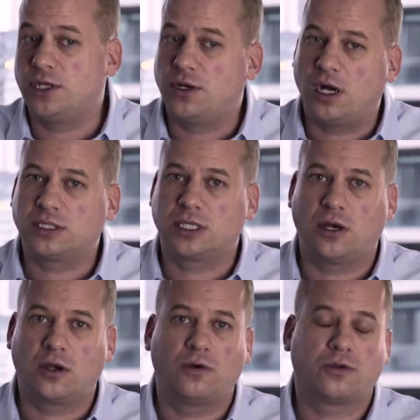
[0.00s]
and the dog's going
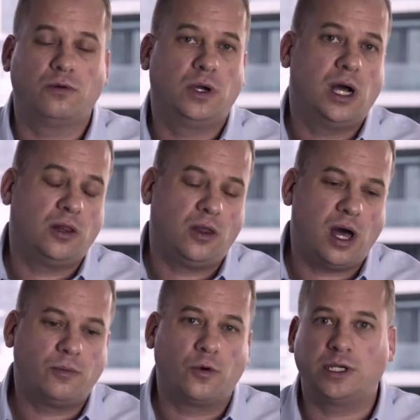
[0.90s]
to go through a
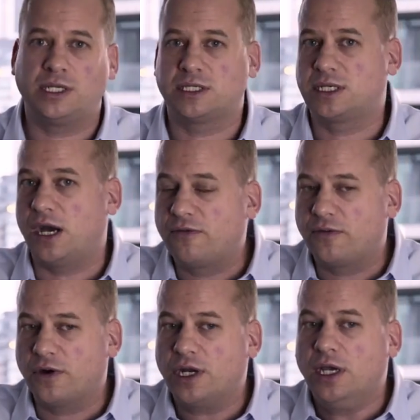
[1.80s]
lot more
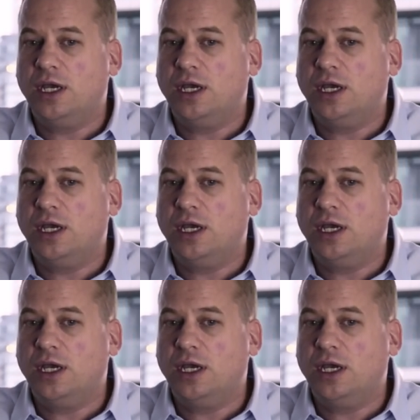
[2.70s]
discomfort